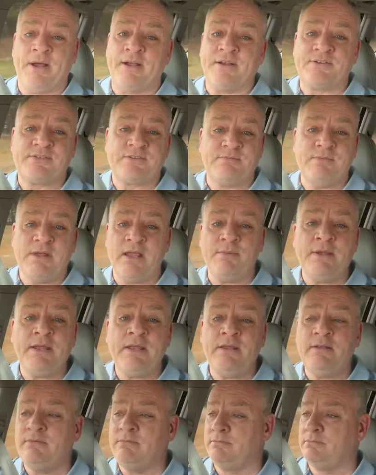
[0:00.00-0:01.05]

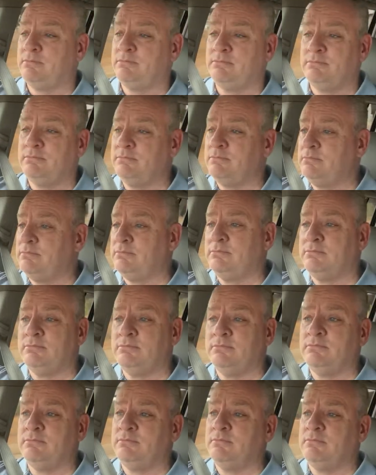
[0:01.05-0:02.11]
$200 maybe.
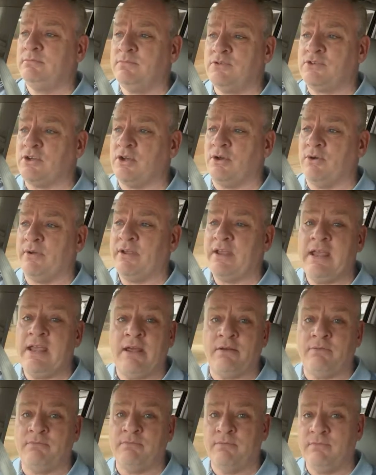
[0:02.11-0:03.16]

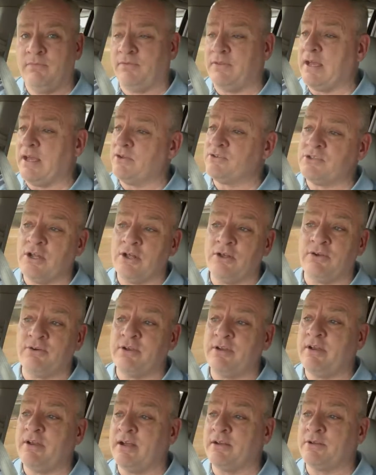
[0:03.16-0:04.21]
So again,
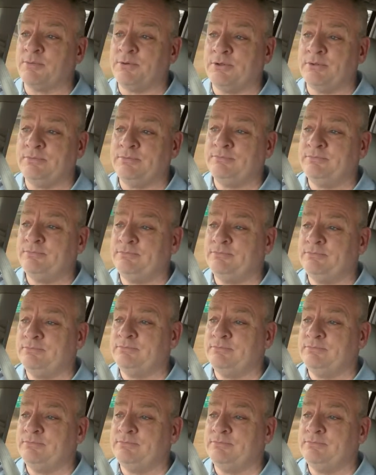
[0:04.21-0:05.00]
$1,000 deductible.